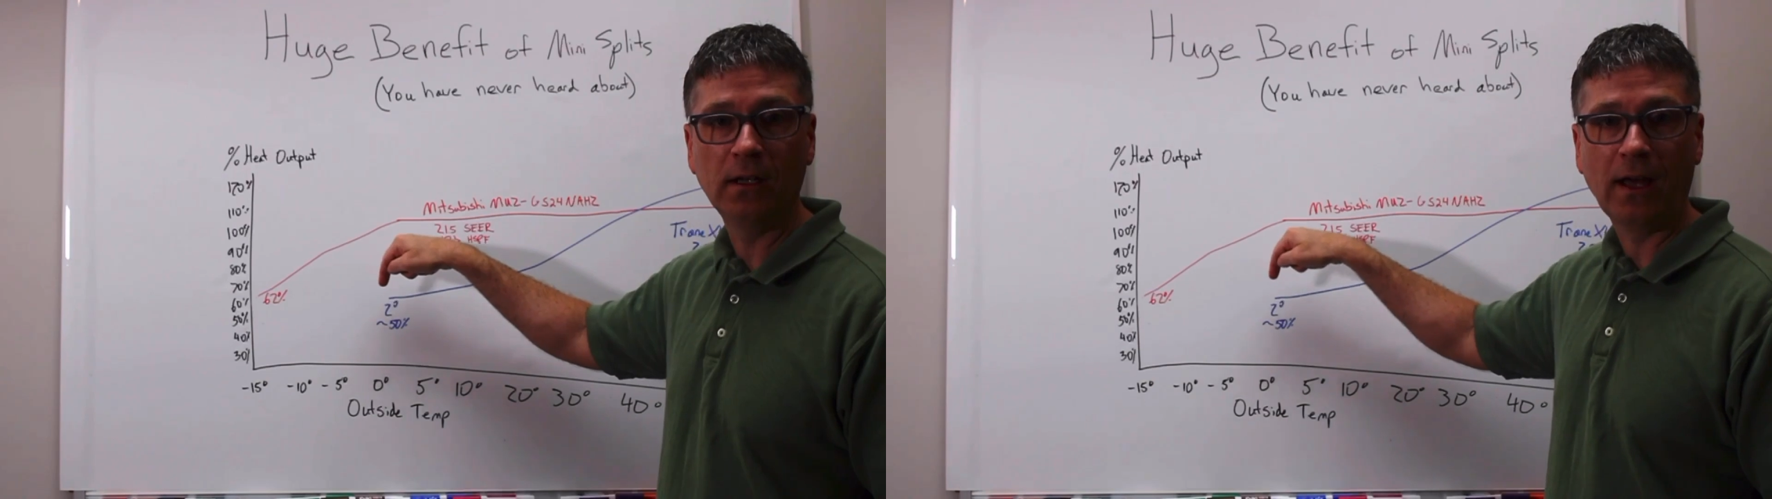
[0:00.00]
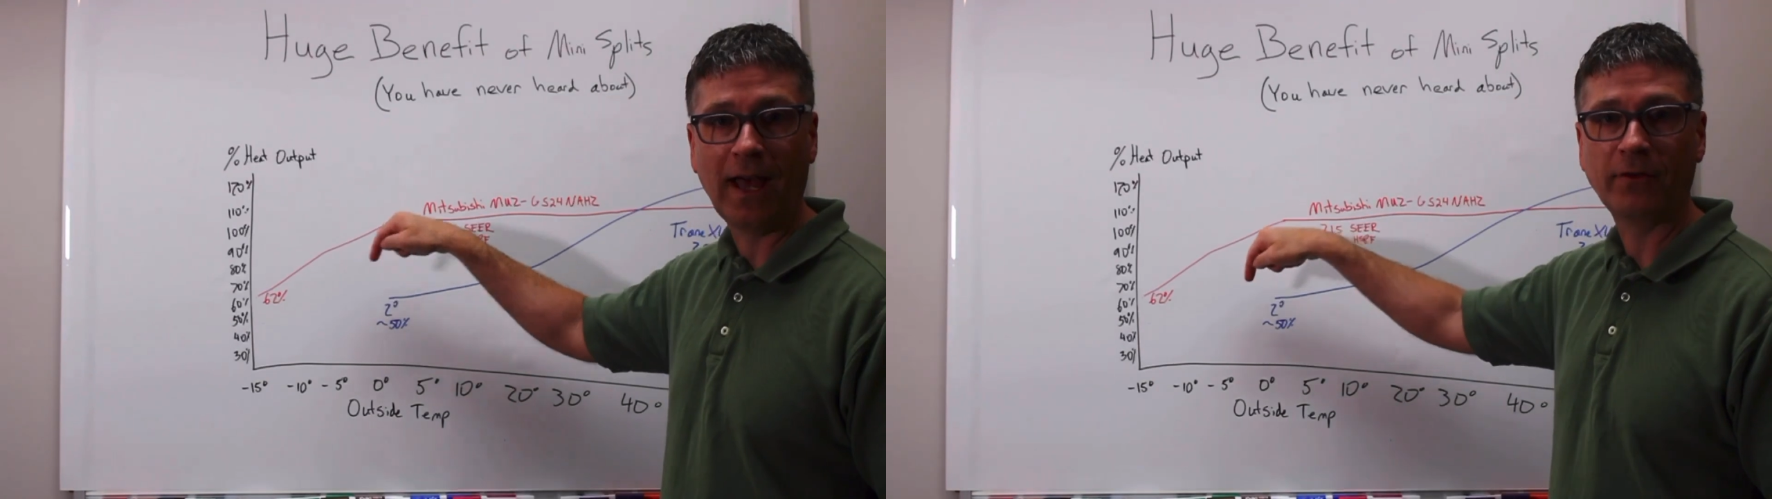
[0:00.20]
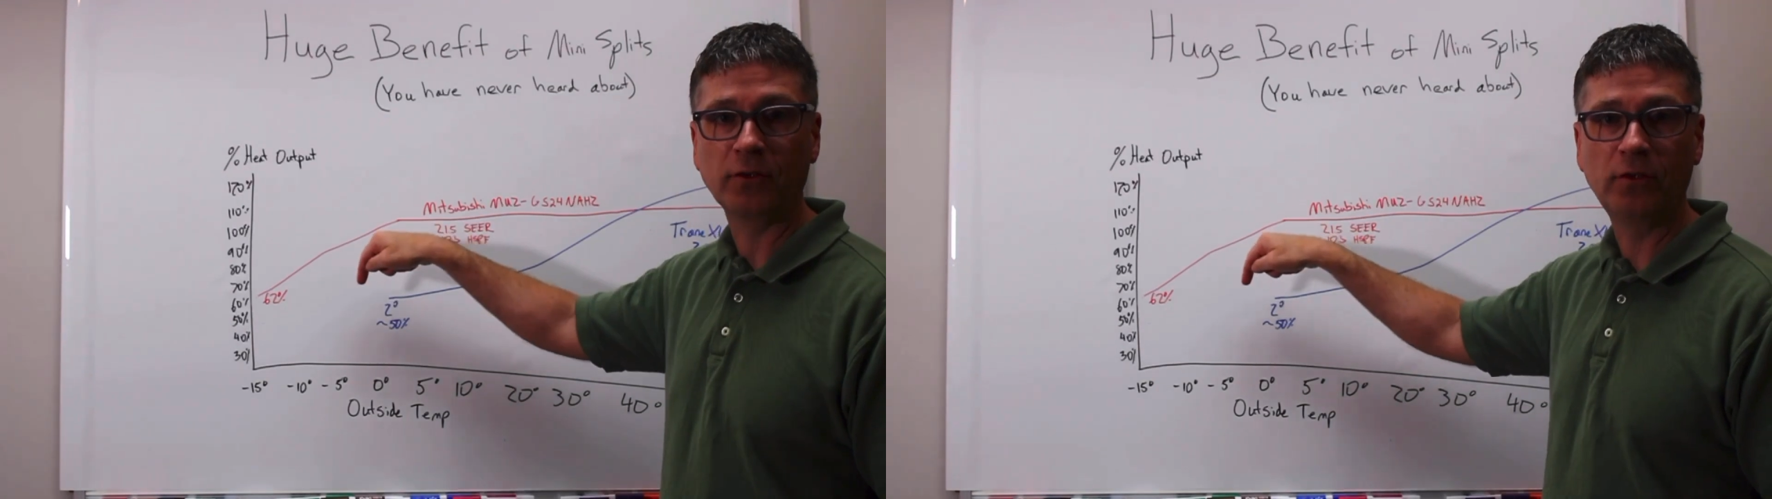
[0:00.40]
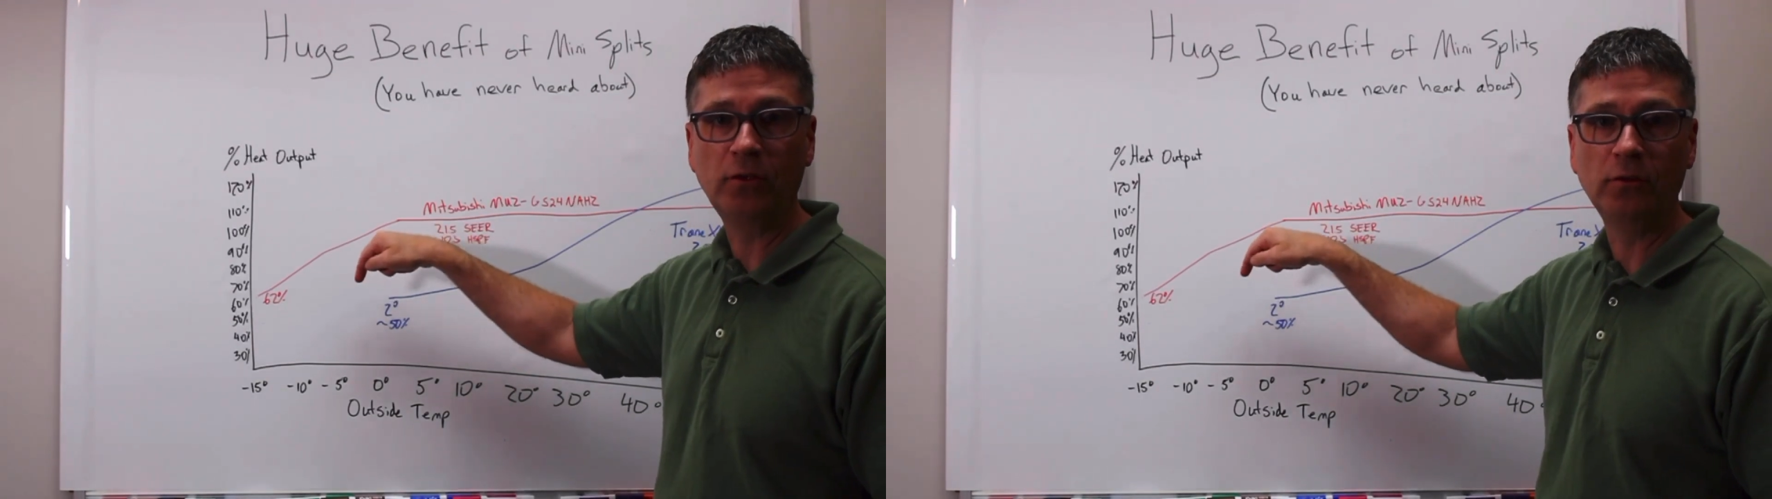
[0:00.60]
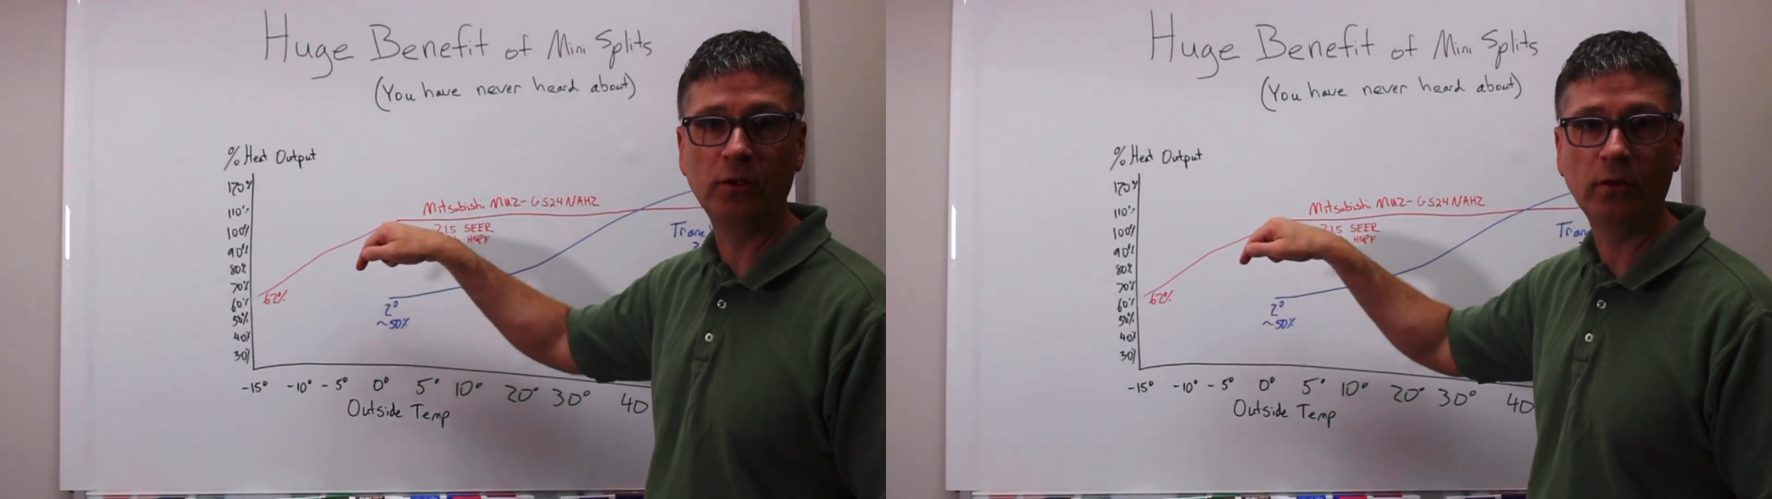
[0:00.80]
after
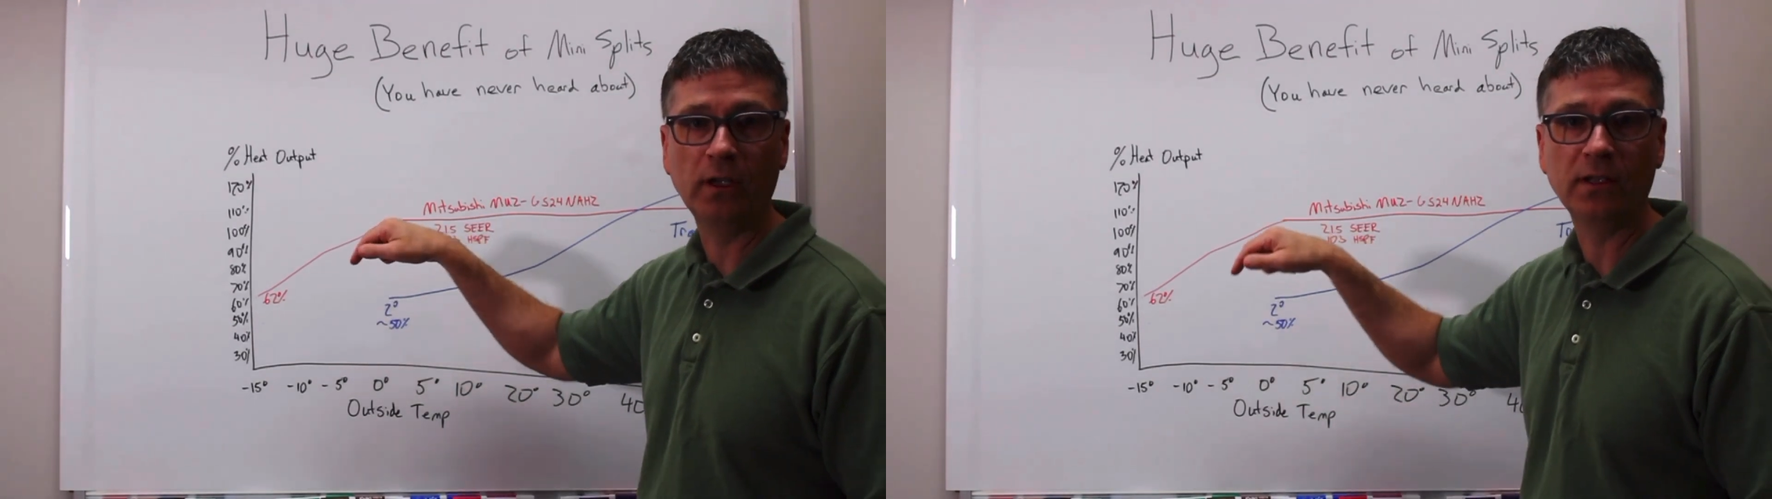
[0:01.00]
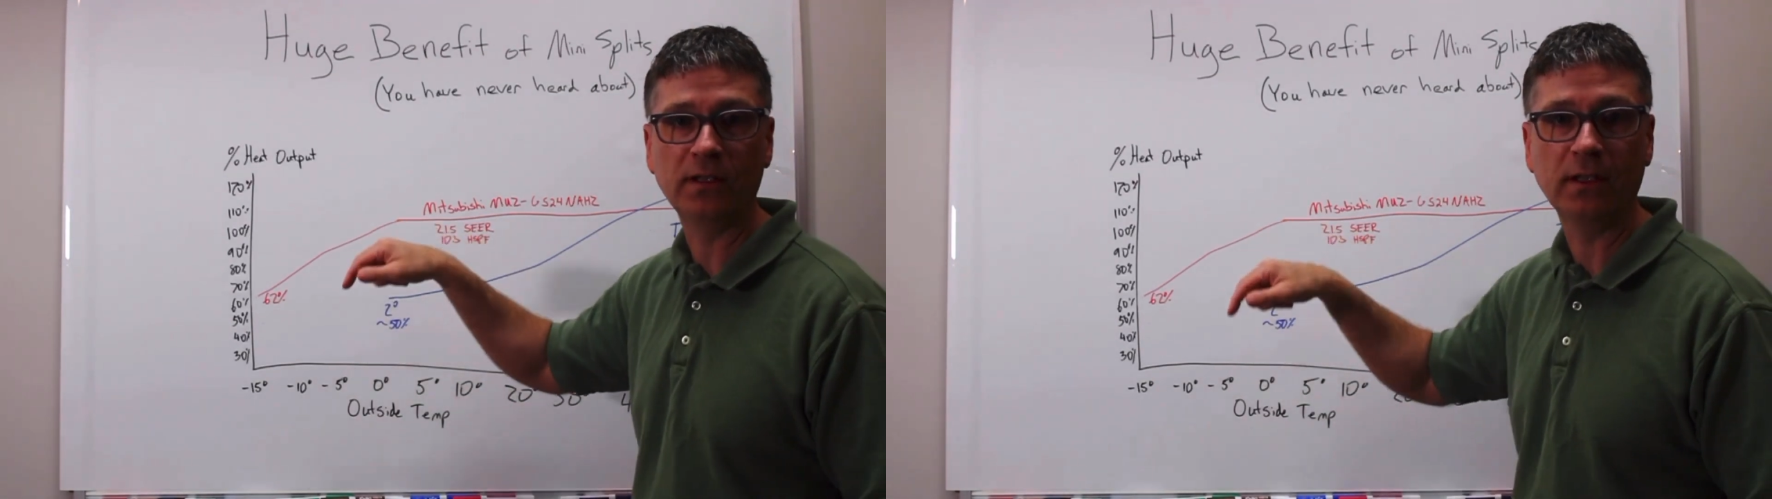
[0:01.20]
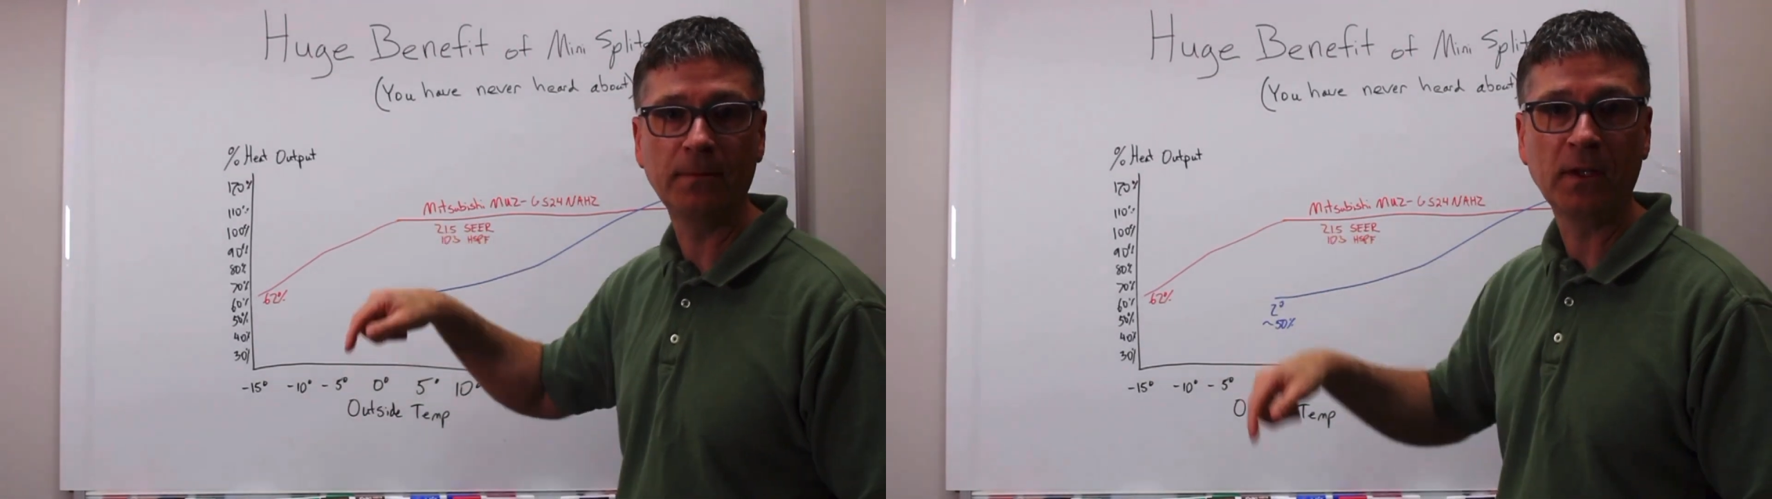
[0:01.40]
2 degrees.